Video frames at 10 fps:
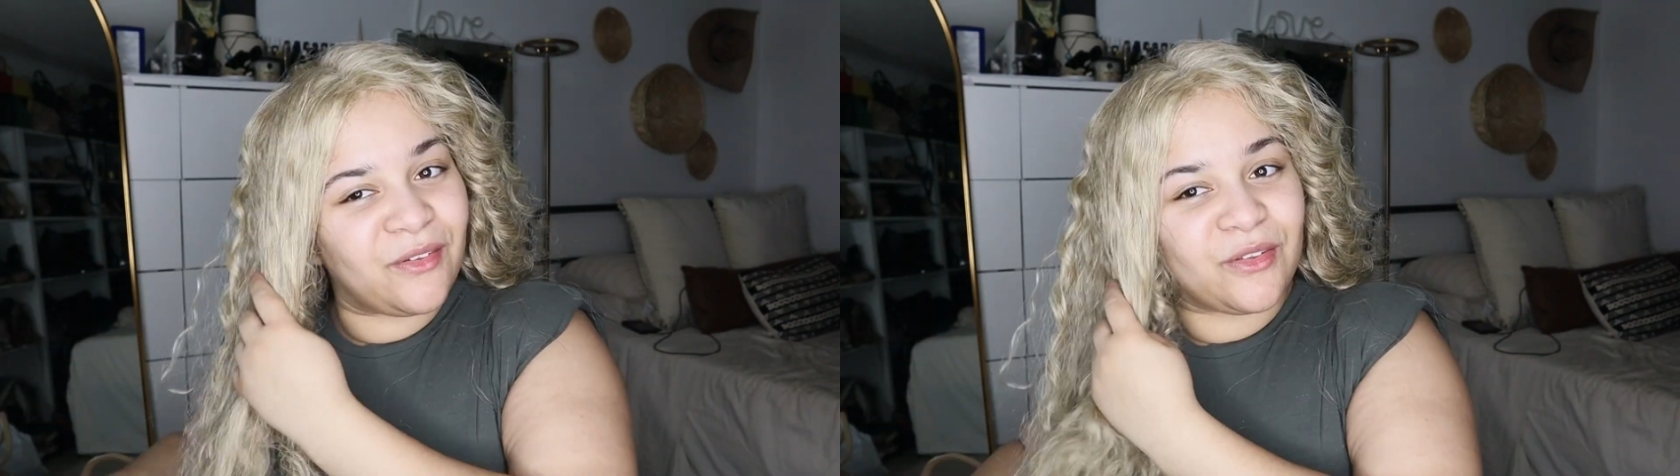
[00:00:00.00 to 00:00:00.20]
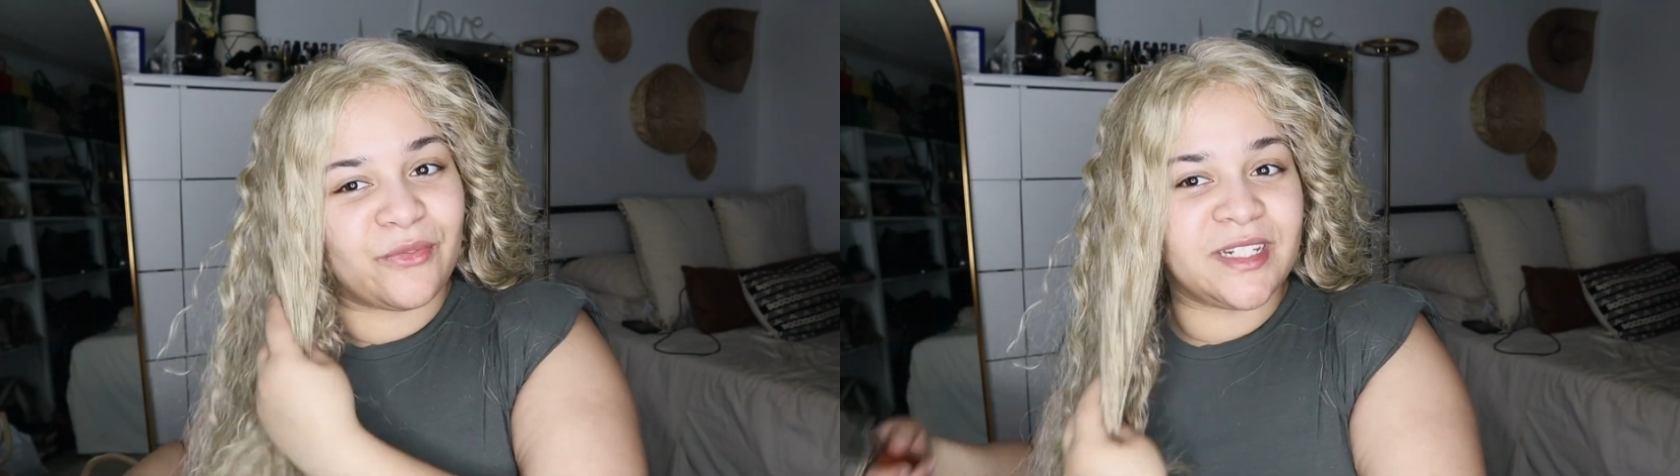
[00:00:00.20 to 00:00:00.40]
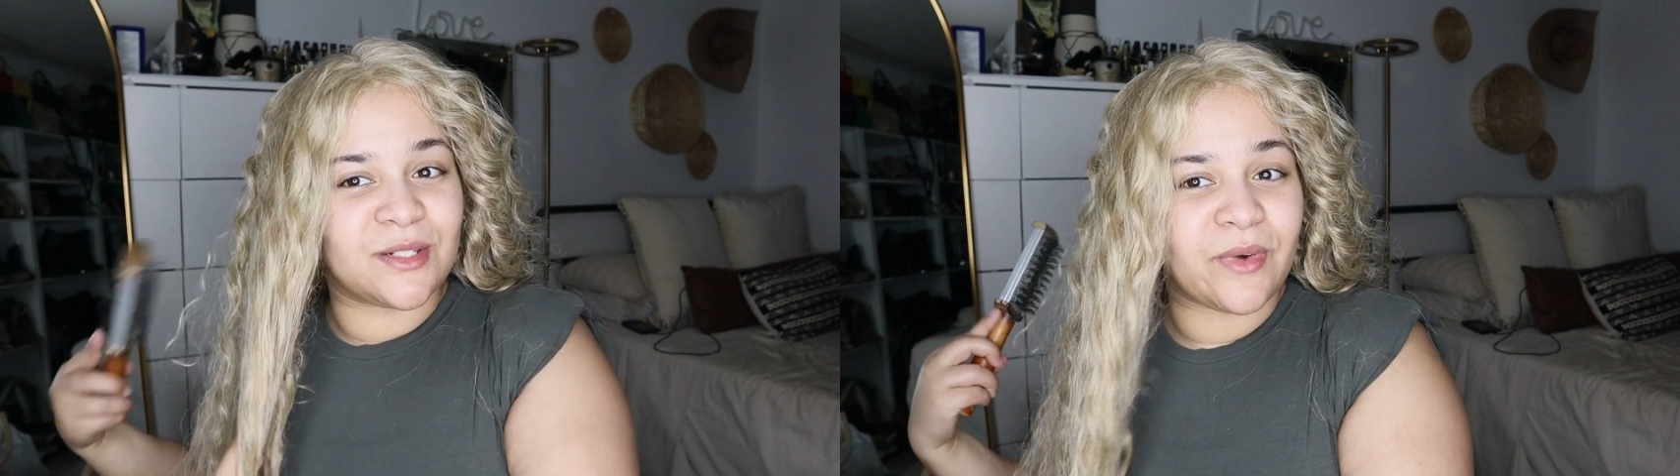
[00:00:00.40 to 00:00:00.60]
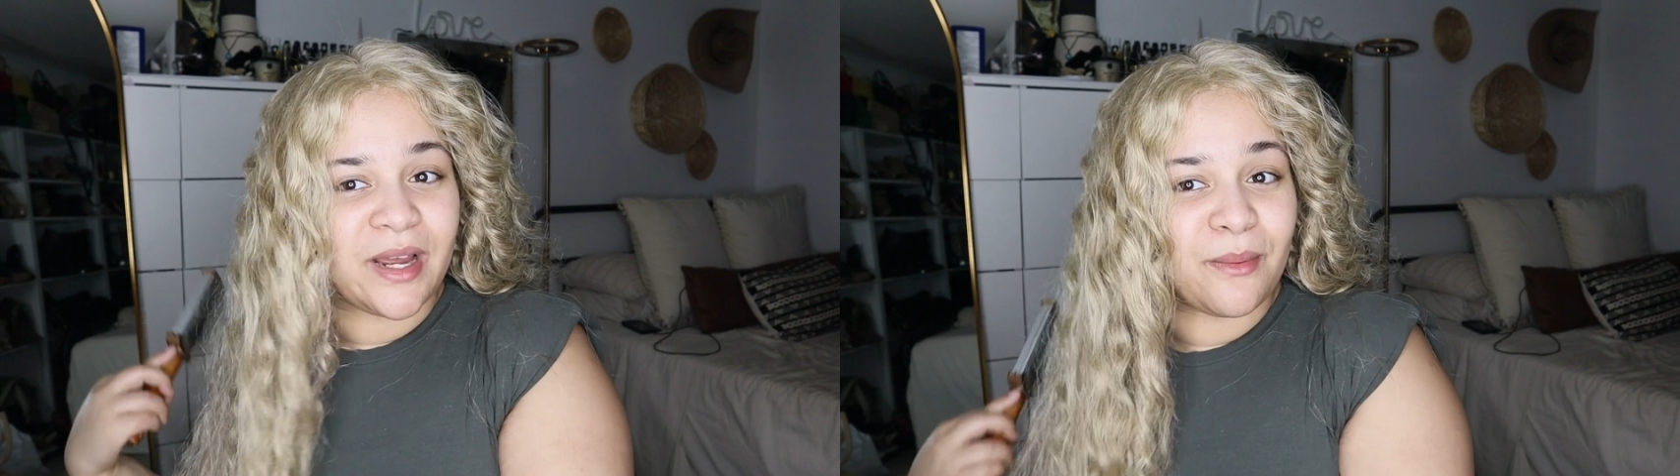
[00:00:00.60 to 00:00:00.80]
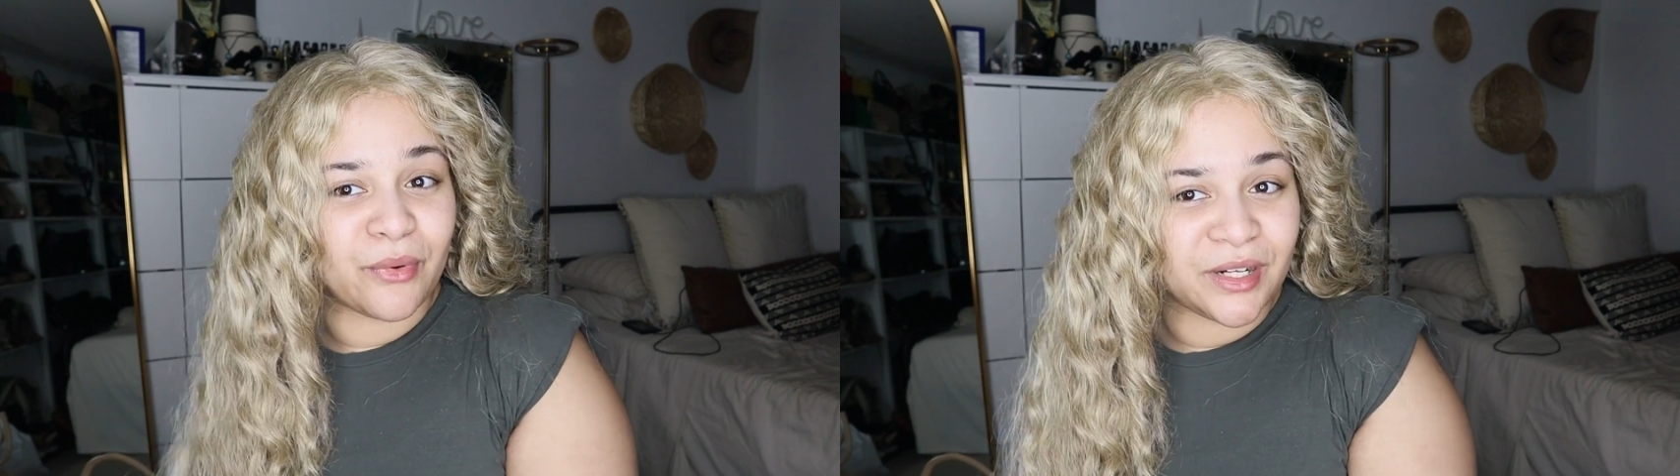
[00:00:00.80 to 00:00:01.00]
The reason why
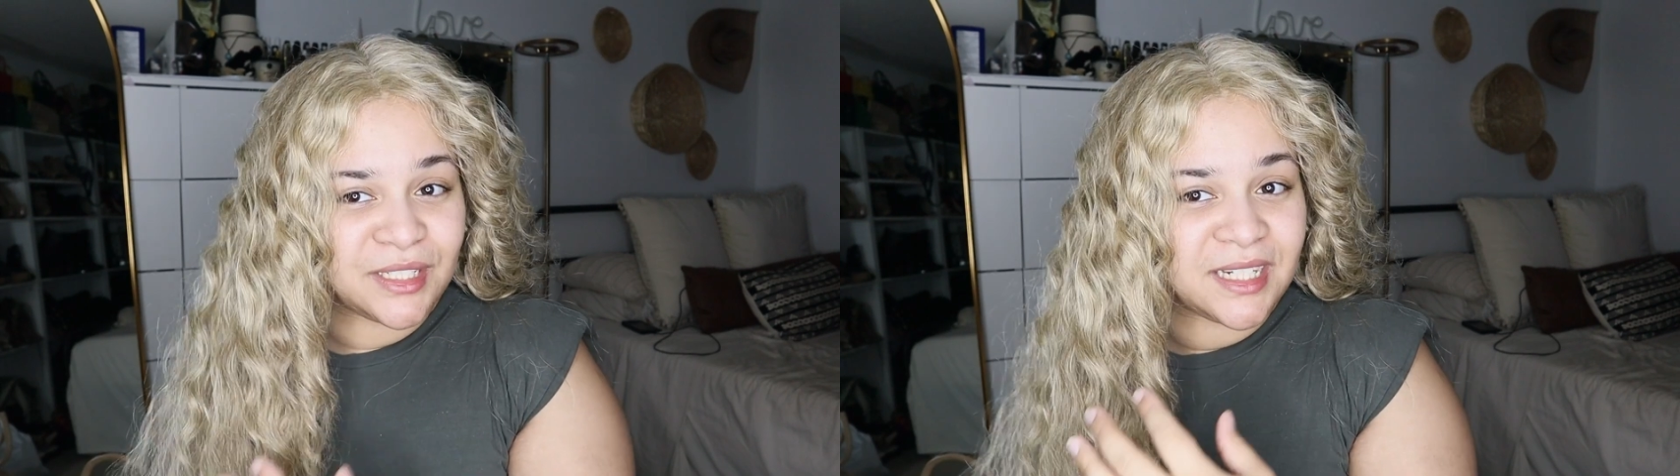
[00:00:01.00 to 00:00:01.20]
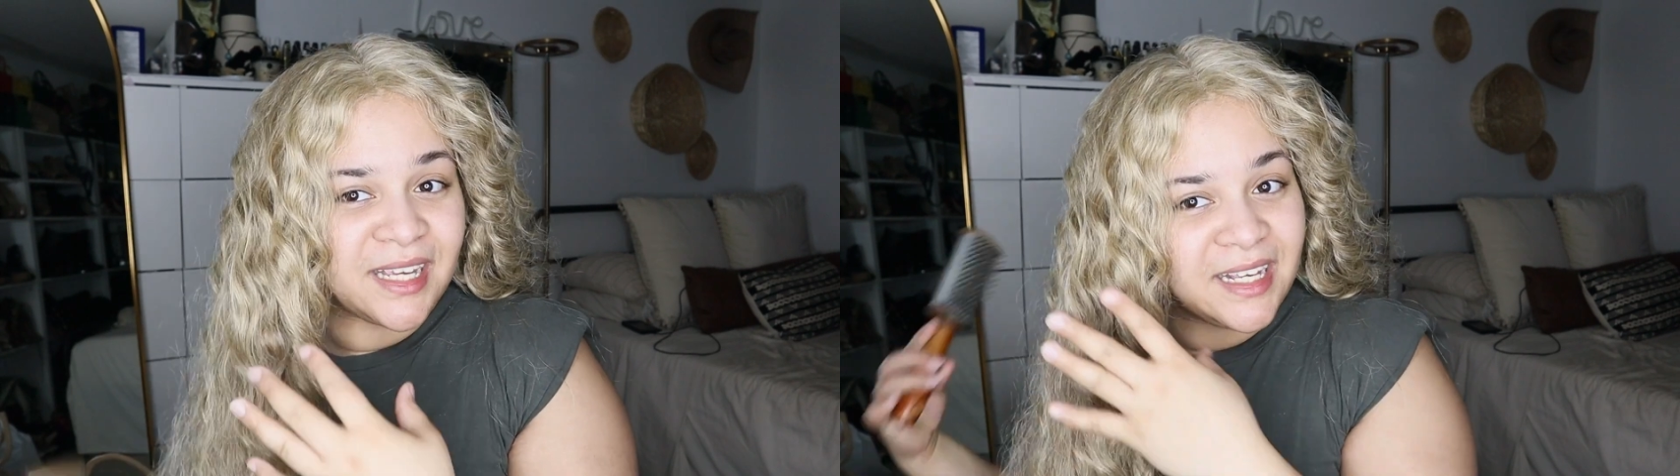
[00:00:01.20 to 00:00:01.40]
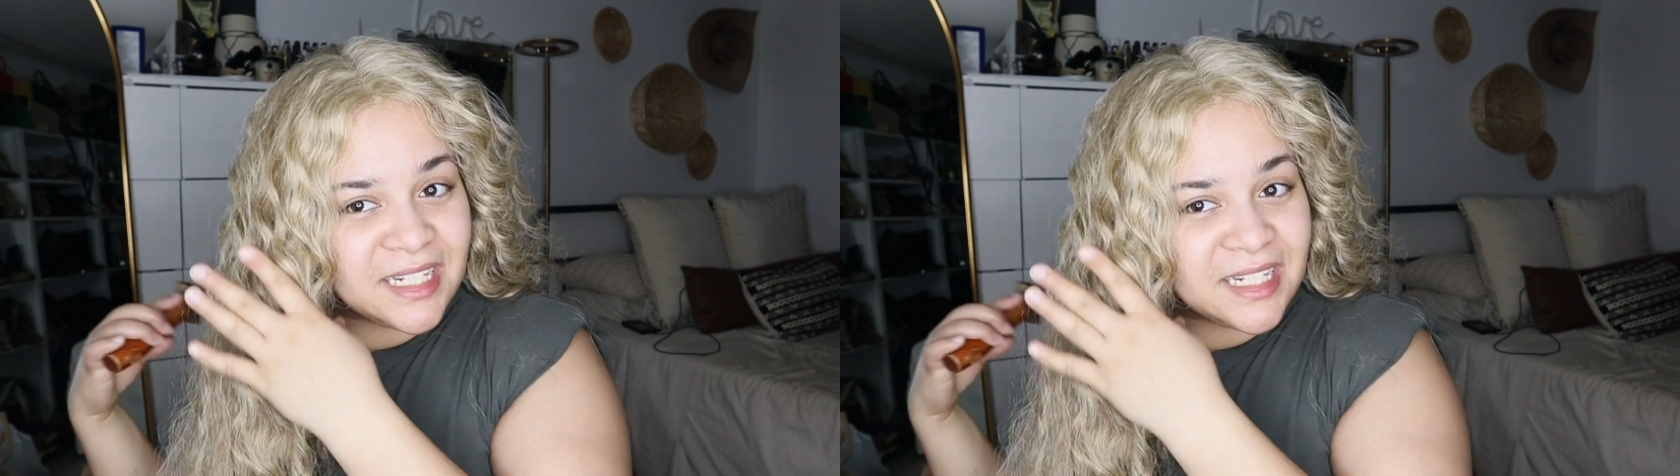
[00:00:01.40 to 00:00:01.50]
I'm brushing it